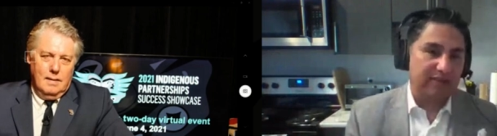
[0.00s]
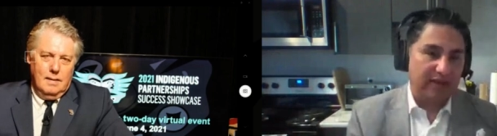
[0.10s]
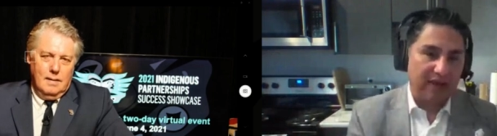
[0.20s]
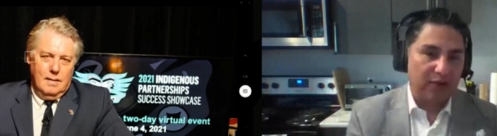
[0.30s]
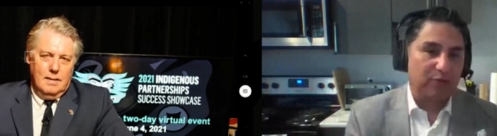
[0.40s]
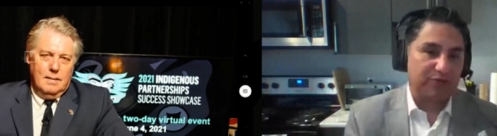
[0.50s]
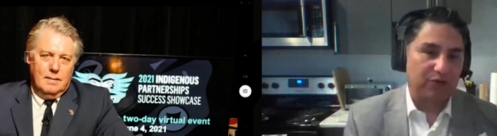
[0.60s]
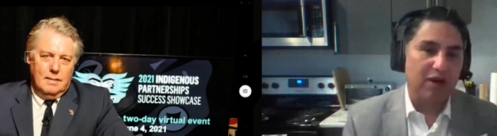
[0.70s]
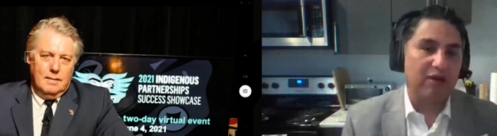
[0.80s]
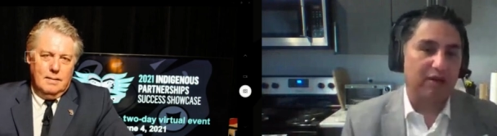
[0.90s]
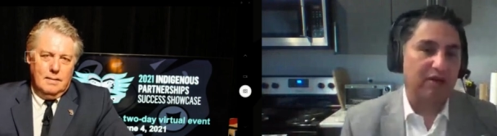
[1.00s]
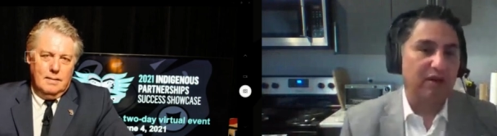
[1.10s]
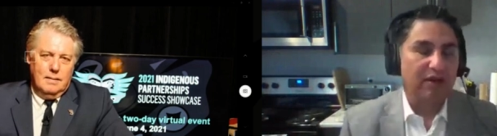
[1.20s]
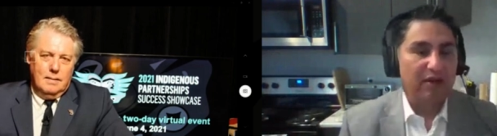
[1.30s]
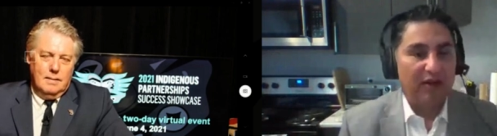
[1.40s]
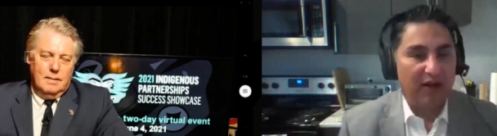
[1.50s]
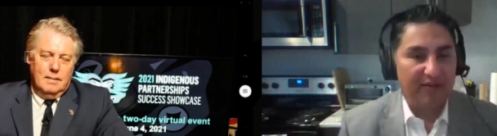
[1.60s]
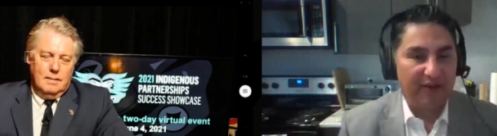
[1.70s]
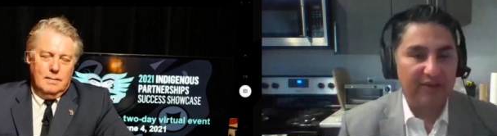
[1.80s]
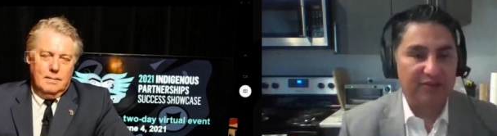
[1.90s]
Speaker 1: and together we're stronger. I
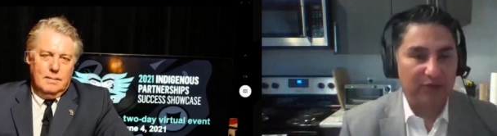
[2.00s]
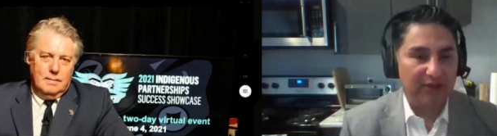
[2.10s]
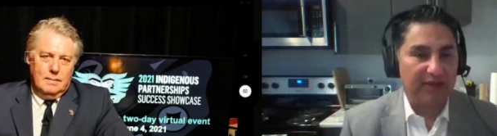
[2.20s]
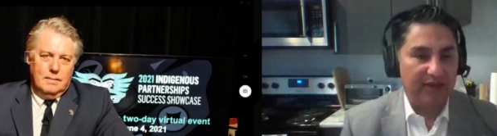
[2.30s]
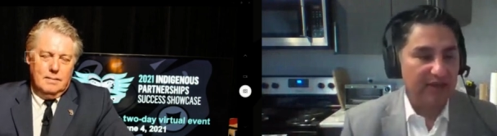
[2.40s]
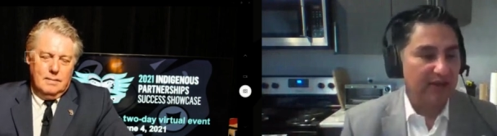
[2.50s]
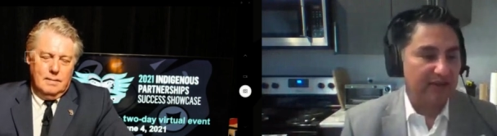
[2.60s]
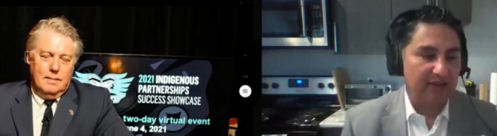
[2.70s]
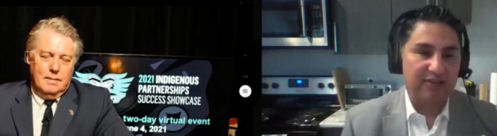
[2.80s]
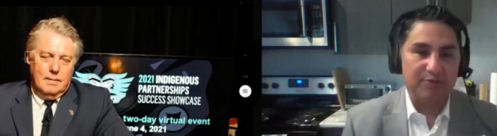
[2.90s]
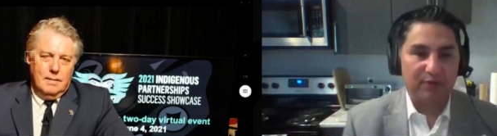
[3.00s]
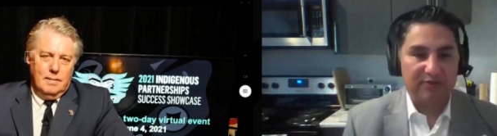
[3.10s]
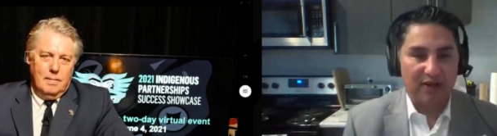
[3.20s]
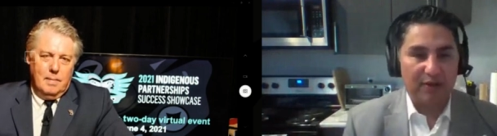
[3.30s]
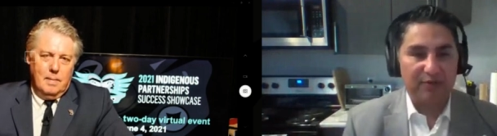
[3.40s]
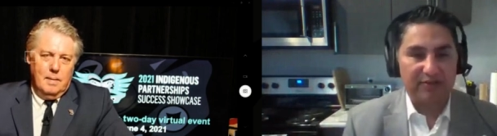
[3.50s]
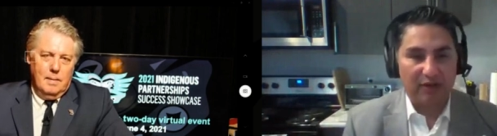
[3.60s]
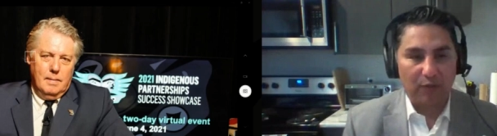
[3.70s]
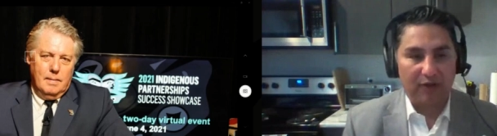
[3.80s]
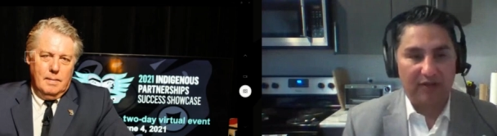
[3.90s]
think it's really key. I think it's about time we
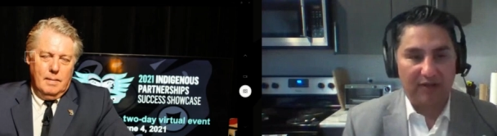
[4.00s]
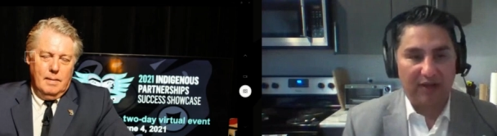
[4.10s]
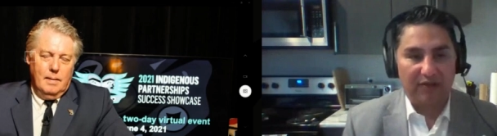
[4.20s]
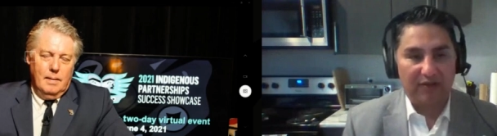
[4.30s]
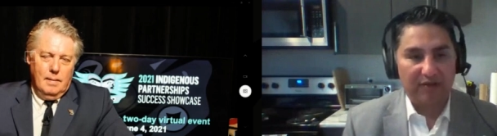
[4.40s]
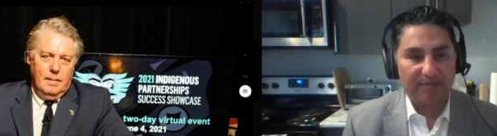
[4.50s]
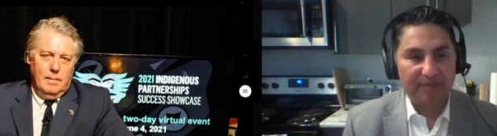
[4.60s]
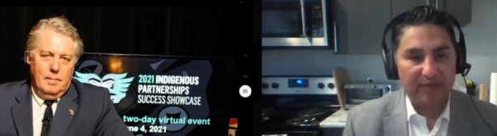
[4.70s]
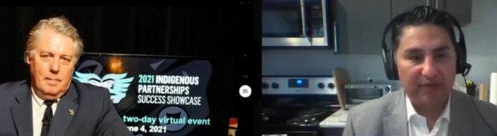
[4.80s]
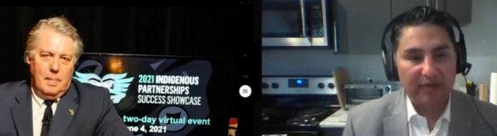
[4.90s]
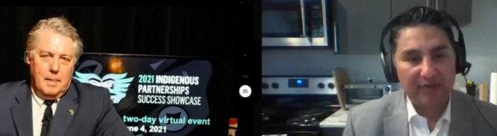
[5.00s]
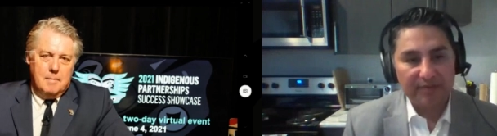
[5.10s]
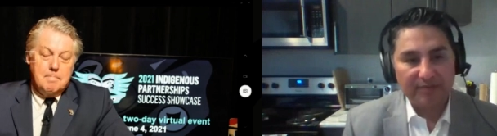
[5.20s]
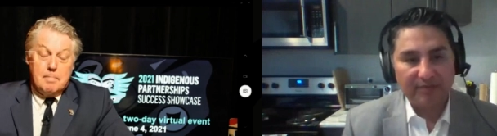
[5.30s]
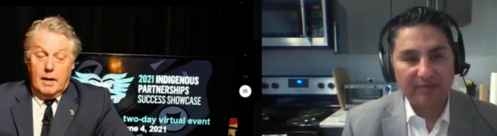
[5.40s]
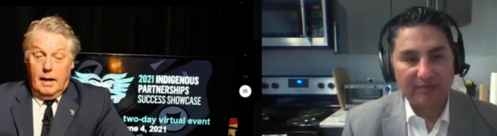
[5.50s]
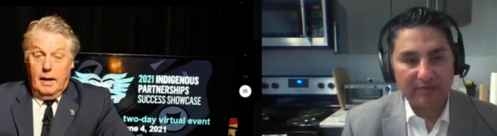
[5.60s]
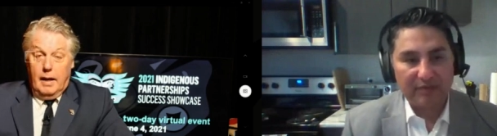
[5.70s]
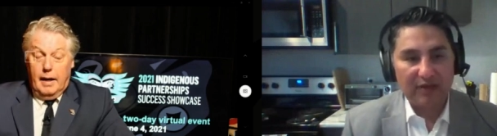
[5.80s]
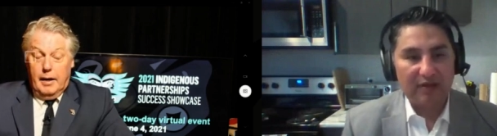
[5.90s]
start working together.
Speaker 2: I,
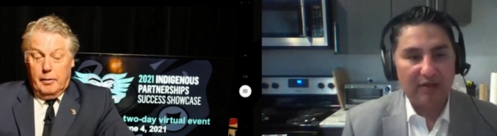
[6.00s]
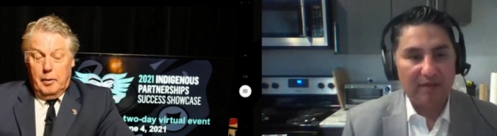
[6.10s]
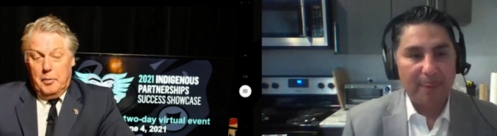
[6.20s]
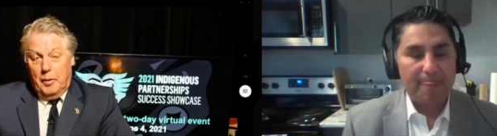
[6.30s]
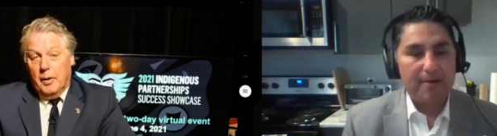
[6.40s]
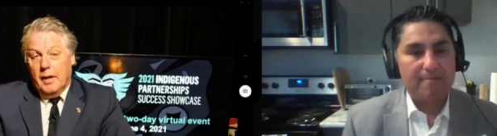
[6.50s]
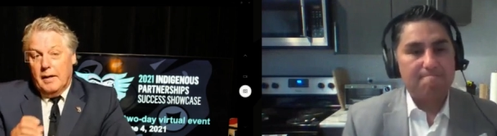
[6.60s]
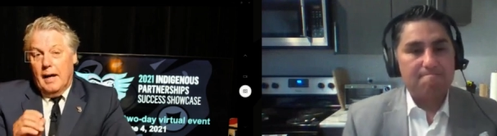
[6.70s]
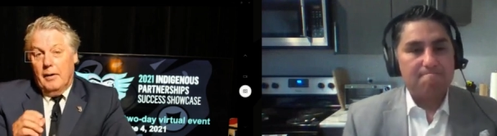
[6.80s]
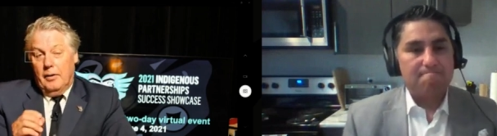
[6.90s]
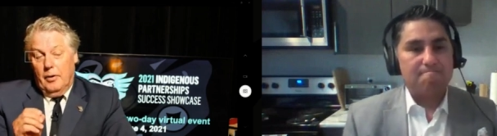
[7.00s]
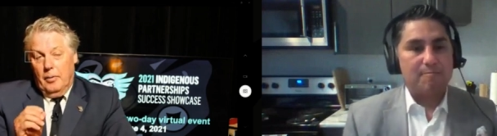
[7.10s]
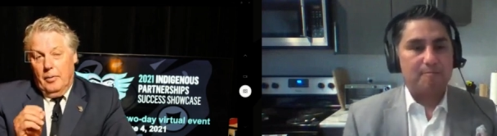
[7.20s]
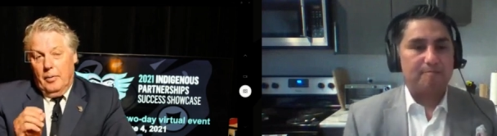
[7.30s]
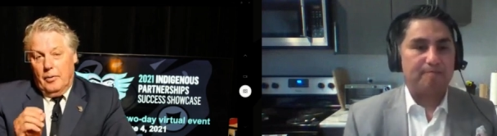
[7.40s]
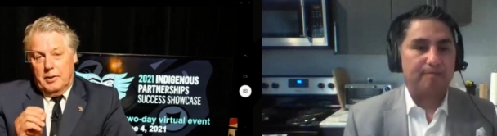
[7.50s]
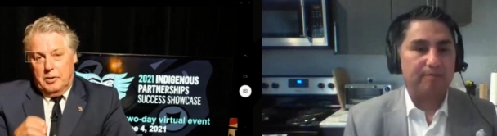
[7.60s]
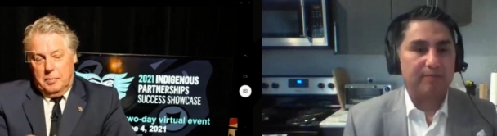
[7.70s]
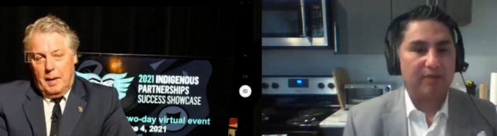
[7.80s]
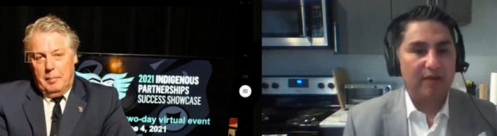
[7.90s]
I, agree with you. Now, you know, Chris,
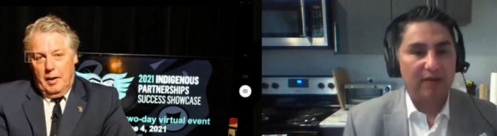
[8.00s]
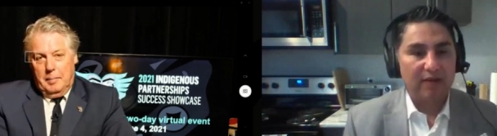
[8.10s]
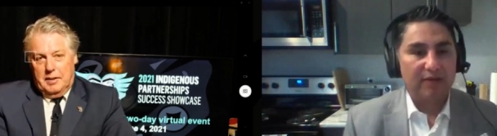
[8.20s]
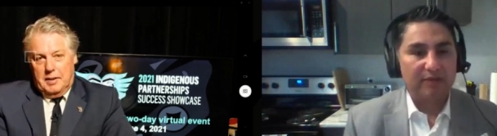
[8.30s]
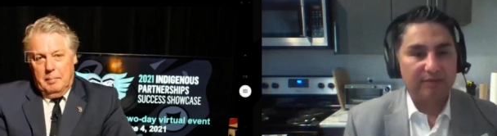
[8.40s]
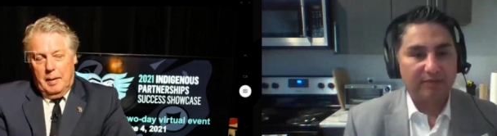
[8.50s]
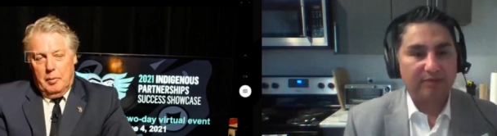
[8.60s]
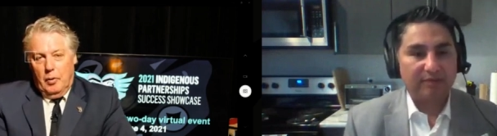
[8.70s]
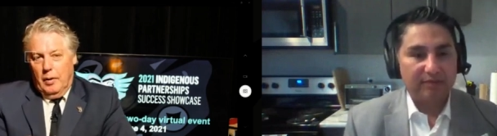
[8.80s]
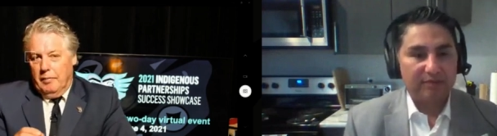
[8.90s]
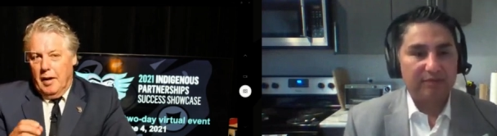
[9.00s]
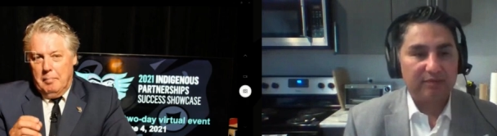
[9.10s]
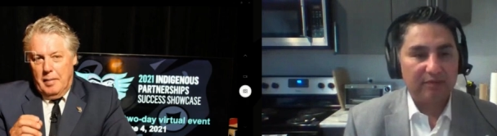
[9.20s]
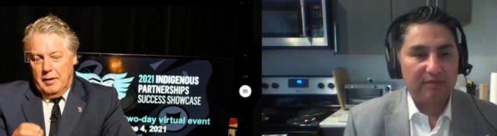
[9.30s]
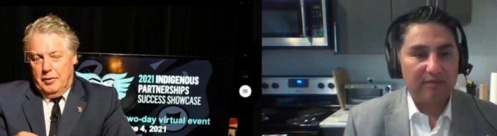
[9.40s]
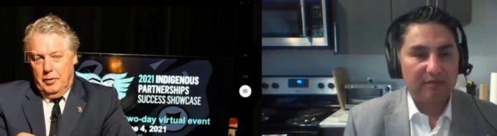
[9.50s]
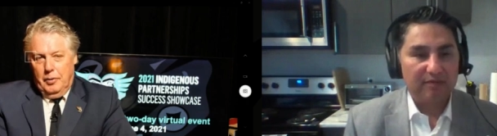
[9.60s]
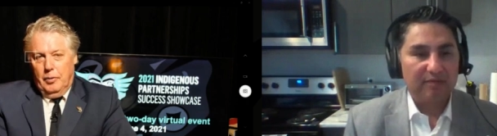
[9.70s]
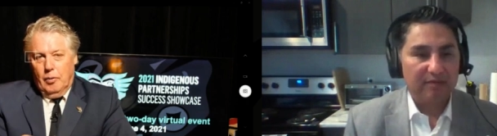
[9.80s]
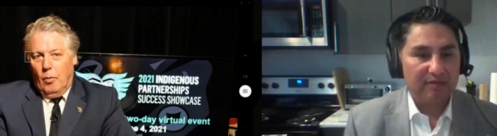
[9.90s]
there's probably going to be some people who have not met you
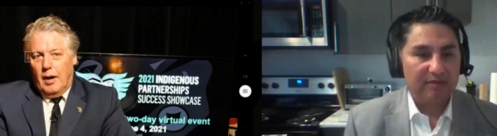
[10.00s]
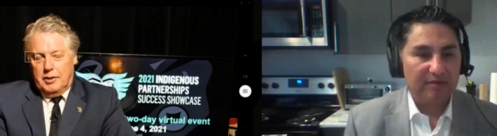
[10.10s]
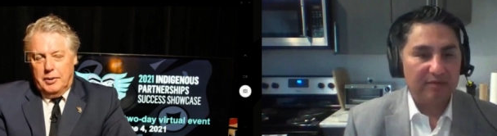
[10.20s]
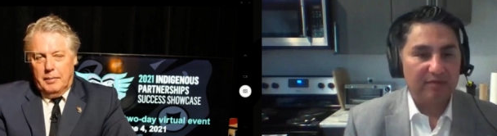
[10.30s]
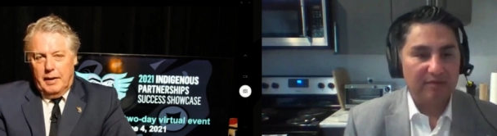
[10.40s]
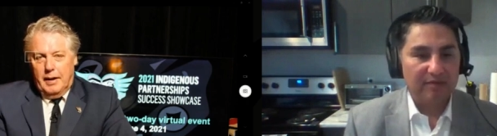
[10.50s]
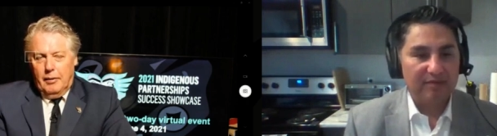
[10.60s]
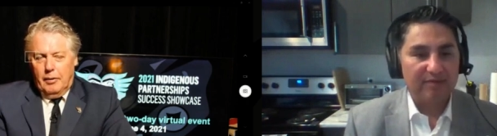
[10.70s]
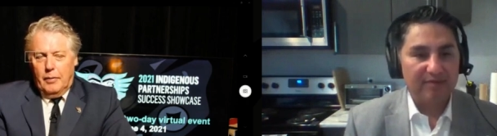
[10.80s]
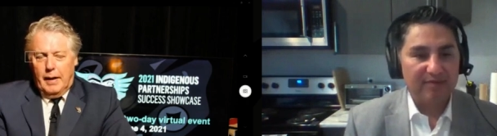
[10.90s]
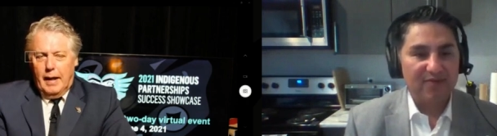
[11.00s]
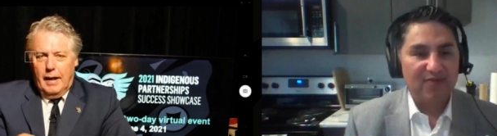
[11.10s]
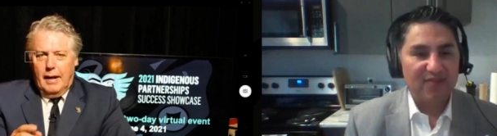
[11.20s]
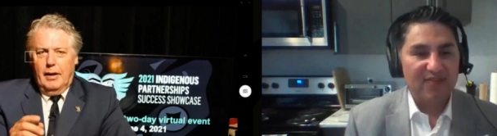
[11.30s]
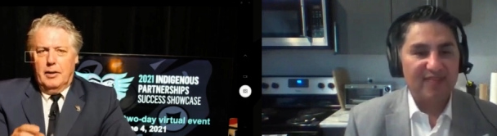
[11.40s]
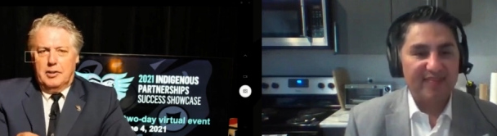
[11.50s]
who are watching right now going, hang